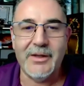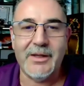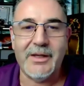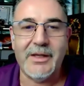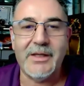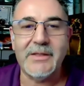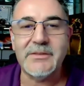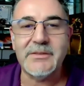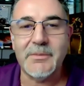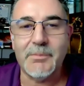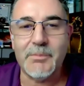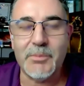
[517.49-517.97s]

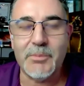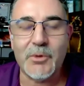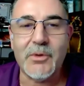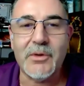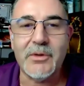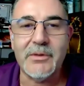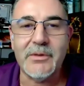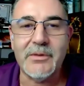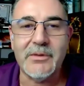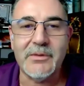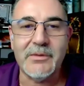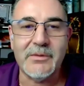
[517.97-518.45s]
It's
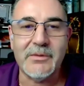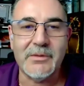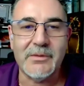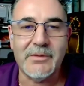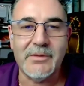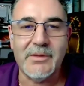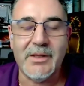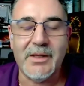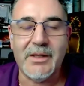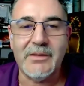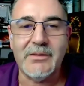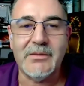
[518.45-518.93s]

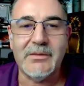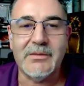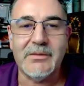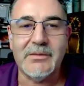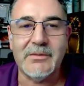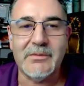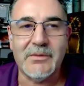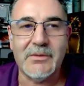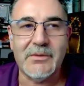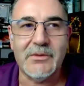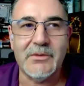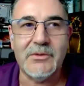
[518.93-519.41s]
important
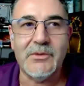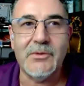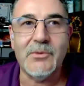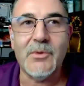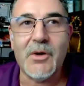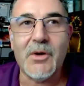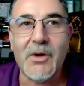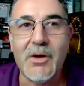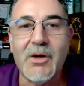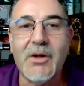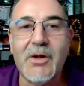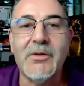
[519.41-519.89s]
that
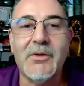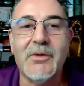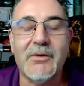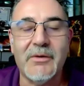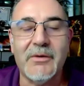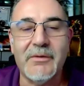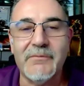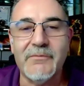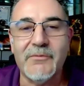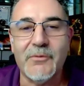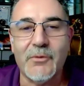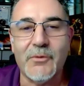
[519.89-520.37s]
you all
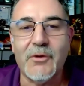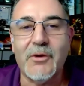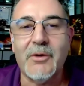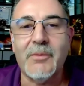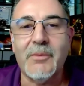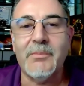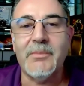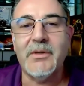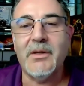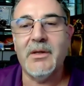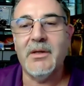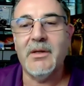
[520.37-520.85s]
are
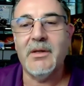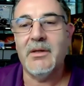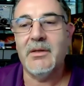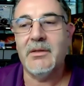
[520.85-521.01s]
informed,